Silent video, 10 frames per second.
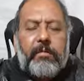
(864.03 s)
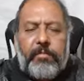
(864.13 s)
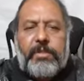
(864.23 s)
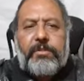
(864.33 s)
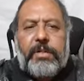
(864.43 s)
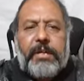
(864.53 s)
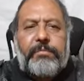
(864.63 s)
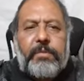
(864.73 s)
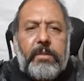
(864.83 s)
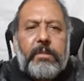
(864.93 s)
which
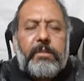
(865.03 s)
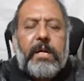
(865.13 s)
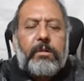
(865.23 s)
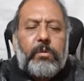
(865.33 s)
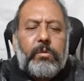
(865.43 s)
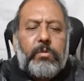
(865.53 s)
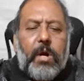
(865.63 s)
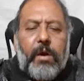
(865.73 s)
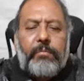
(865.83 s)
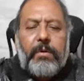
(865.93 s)
gives the clue
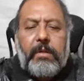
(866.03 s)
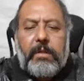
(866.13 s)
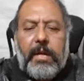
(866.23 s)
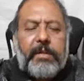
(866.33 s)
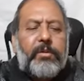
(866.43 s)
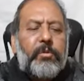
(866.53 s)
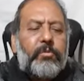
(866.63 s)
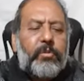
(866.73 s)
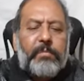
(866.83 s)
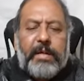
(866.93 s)
of
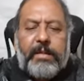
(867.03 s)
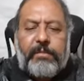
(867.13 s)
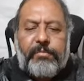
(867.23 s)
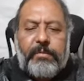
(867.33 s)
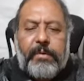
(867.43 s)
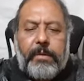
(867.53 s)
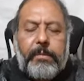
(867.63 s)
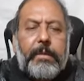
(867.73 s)
acute rheumatic fever.